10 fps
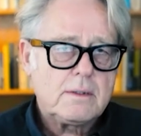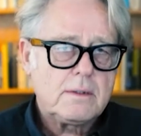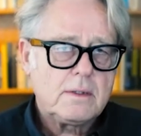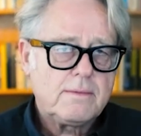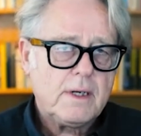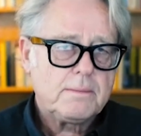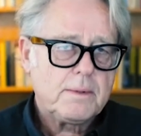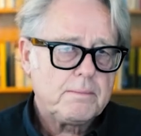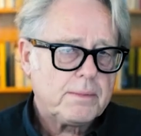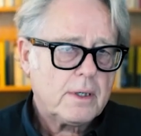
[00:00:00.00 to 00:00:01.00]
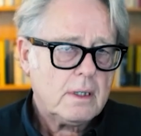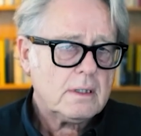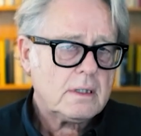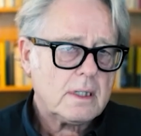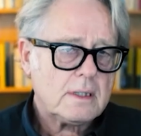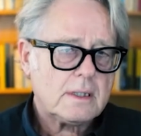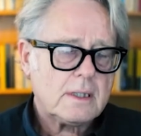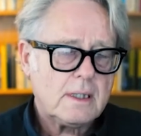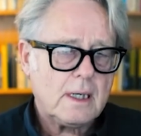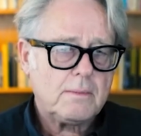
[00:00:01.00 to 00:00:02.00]
to develop a process
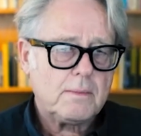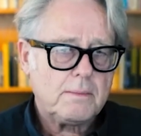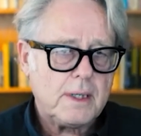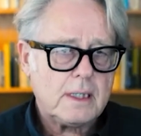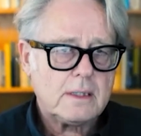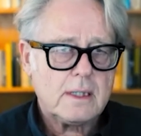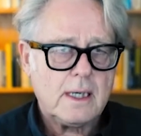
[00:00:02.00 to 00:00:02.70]
that makes